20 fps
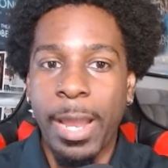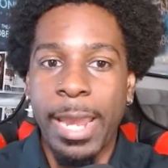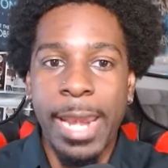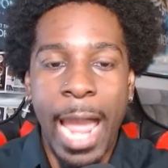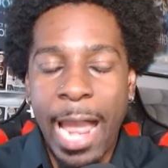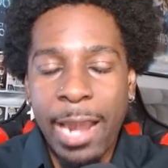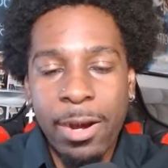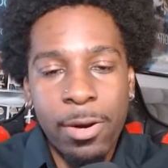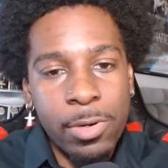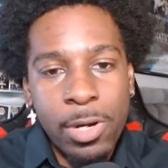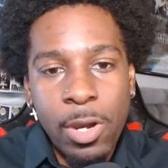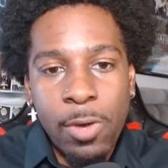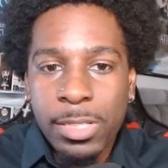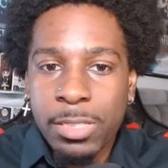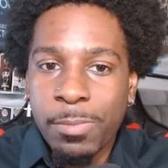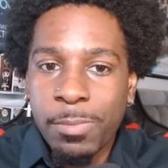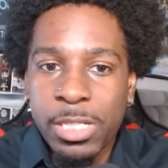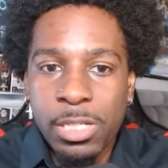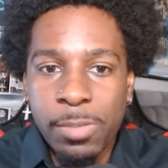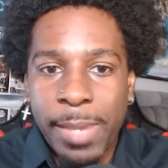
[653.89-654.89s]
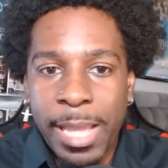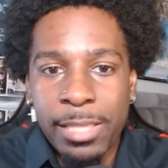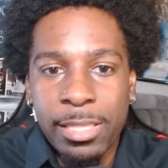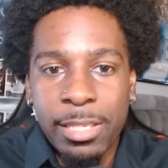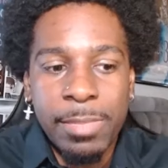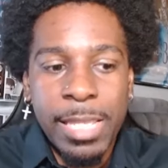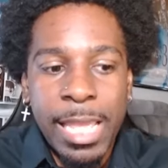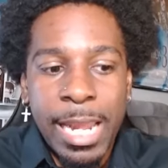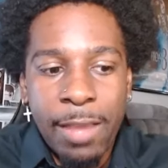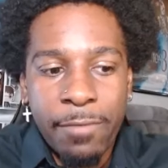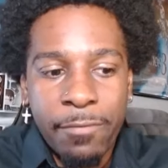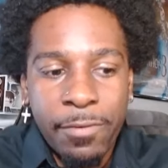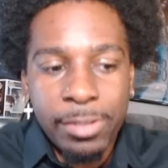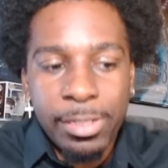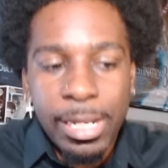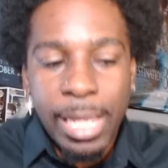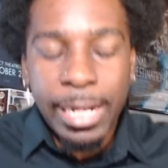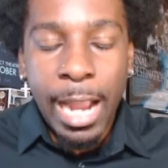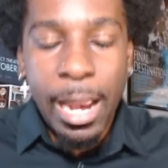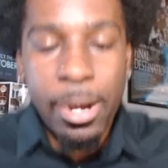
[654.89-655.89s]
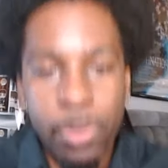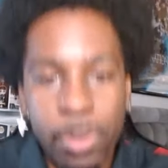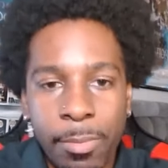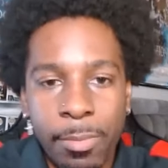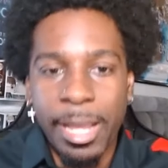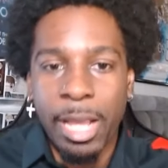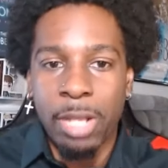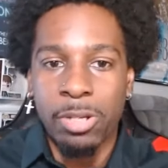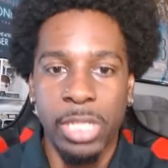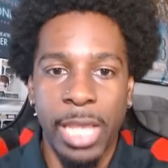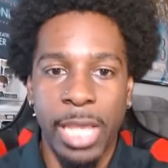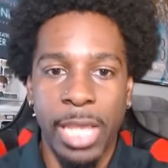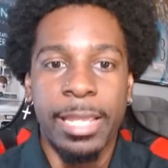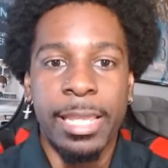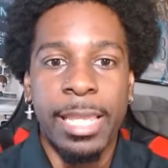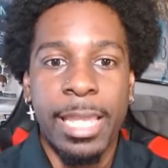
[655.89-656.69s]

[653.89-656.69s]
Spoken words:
and I don't know as much about them that I felt like I knew about Jack.